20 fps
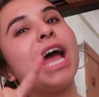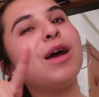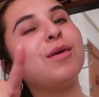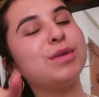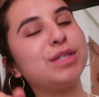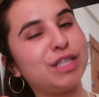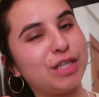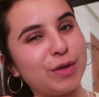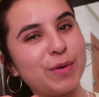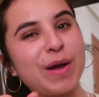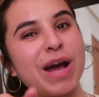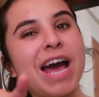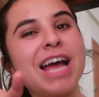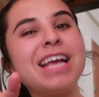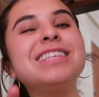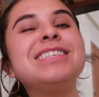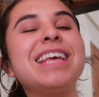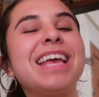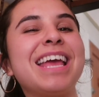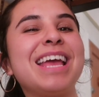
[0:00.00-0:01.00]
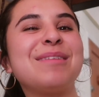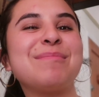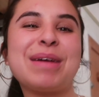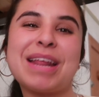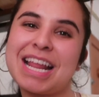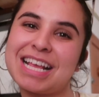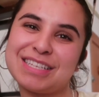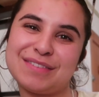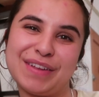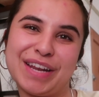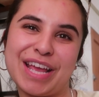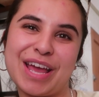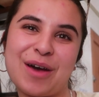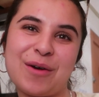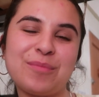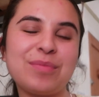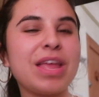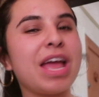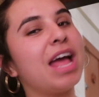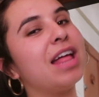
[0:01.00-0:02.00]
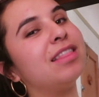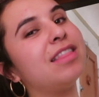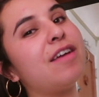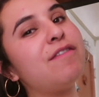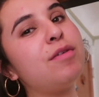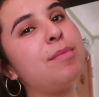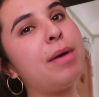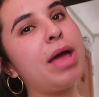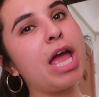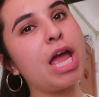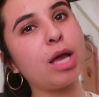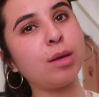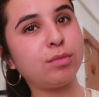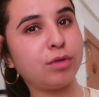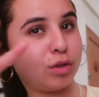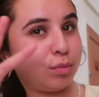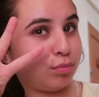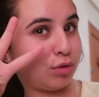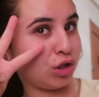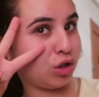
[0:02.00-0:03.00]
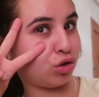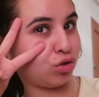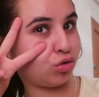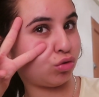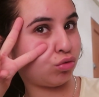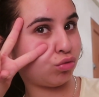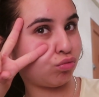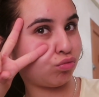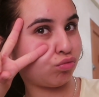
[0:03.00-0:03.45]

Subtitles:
I will see you guys in my next video. Love you, babes. Peace.